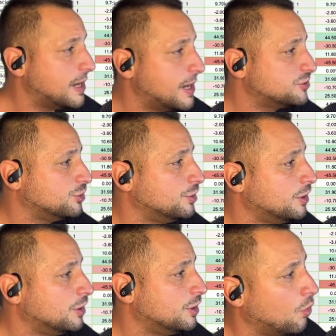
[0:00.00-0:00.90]
You
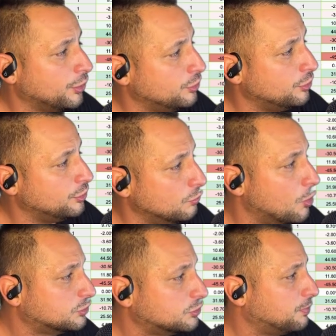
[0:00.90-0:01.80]
measure or
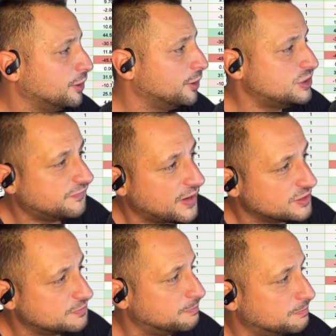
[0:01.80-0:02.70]
you multiply your
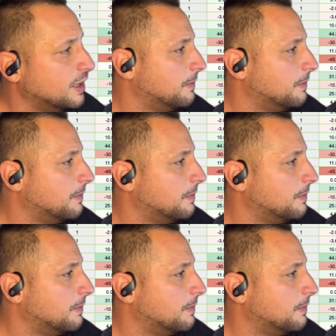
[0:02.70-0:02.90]
defense